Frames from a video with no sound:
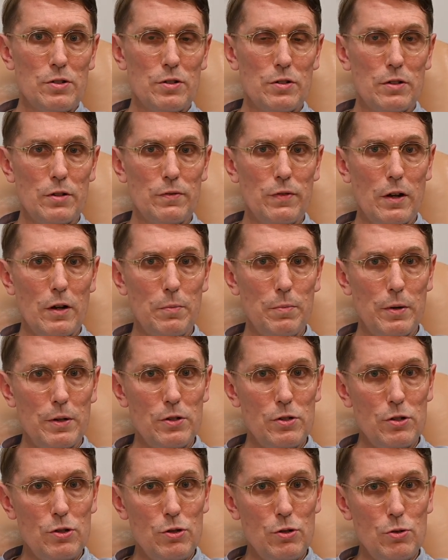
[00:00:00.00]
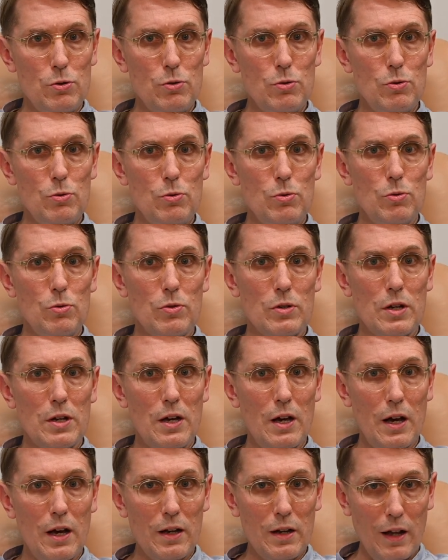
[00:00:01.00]
to develop a new
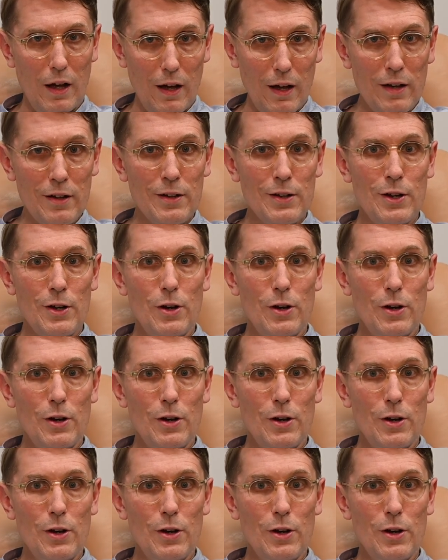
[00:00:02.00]
color